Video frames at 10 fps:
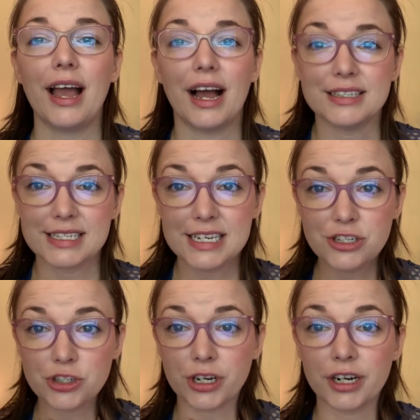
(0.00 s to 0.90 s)
A
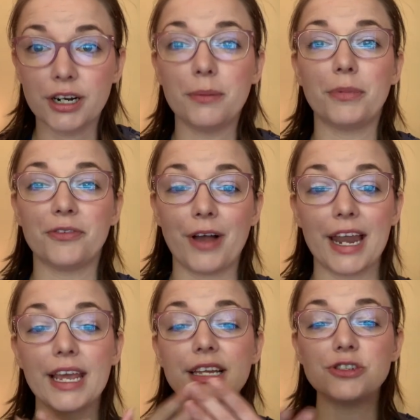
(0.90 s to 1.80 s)
teacher
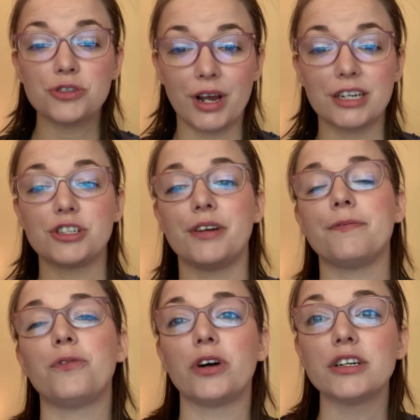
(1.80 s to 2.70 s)
providing
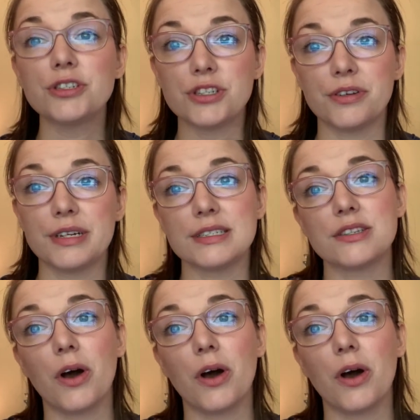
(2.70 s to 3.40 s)
instruction for her students